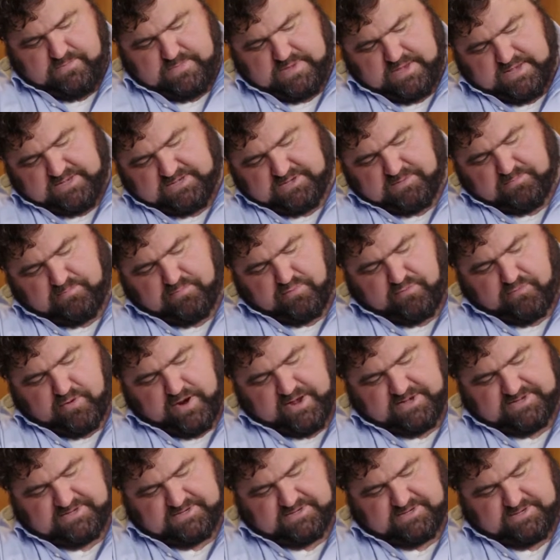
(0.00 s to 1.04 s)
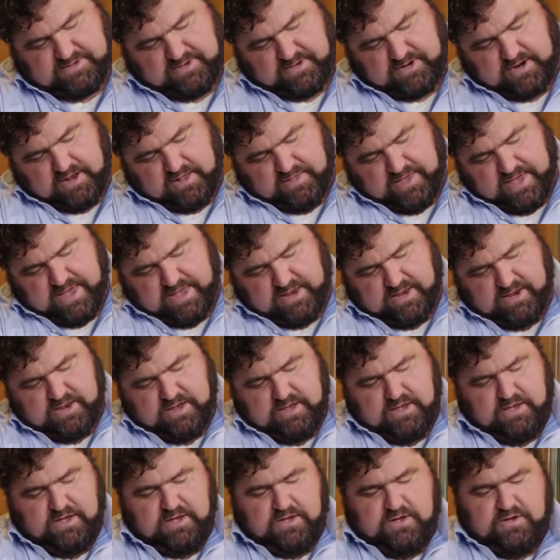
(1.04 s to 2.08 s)
nice and pressed to get all that
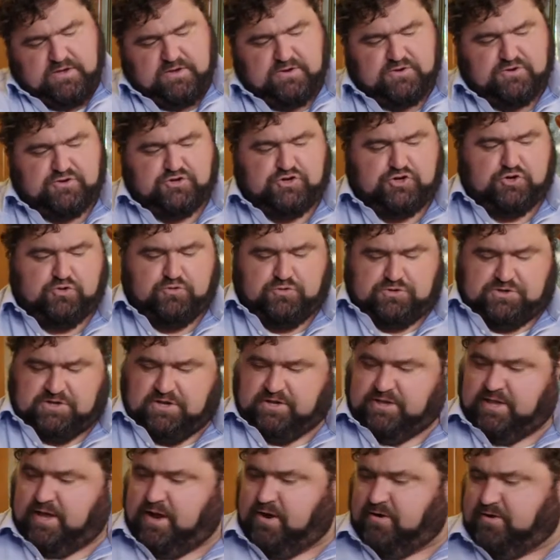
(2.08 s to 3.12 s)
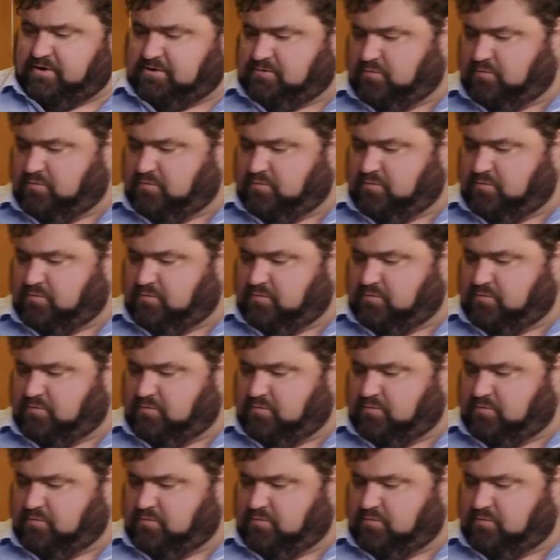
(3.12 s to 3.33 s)
juice in there as